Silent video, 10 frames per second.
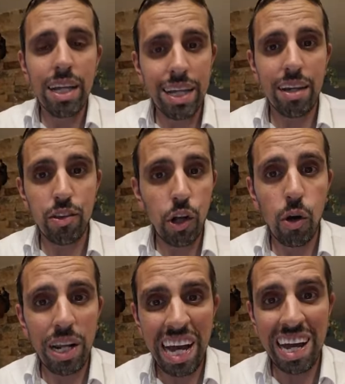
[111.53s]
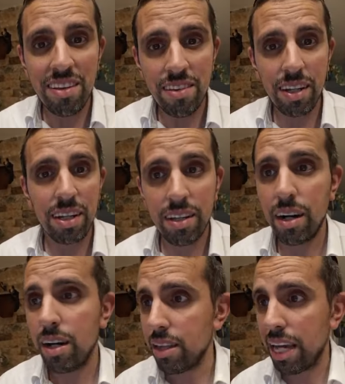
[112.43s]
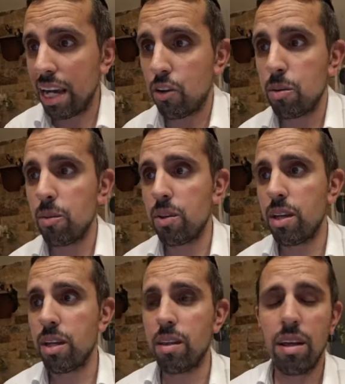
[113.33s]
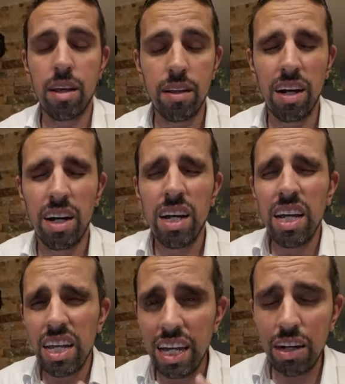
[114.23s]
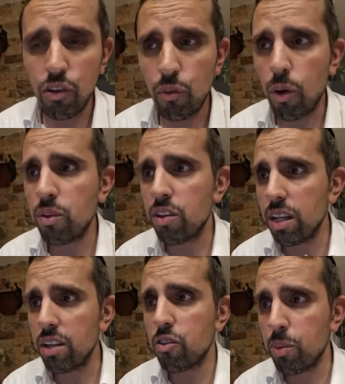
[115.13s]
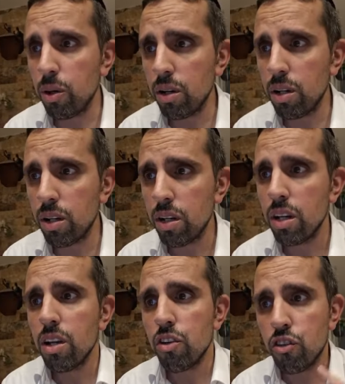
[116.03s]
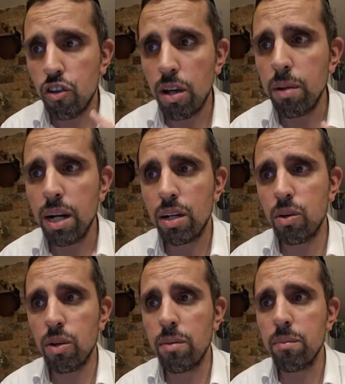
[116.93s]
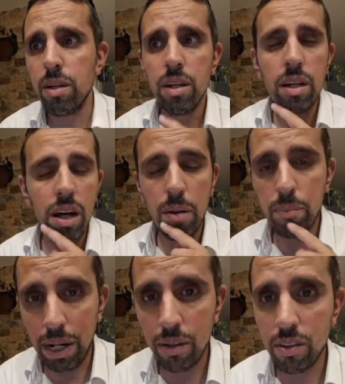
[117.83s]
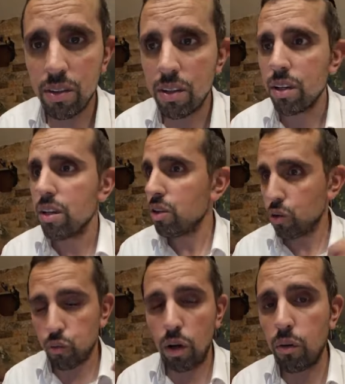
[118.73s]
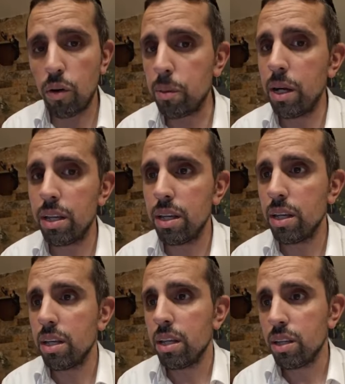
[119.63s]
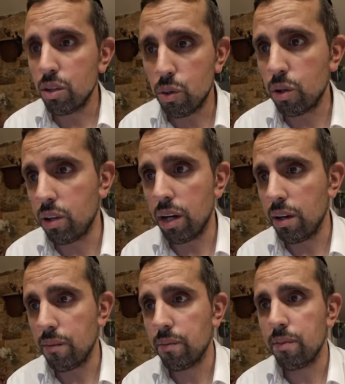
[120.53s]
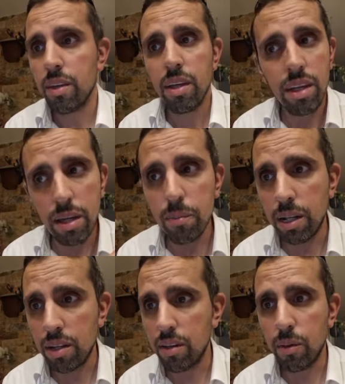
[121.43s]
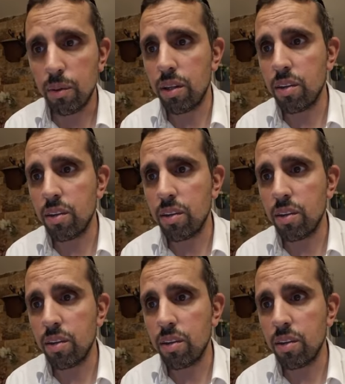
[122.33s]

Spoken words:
he is known as Hidah, the acronym of Hidah. He actually wrote in his book, Shem HaGdolim, about the great Rabbi Yehudah Ibn Attar. What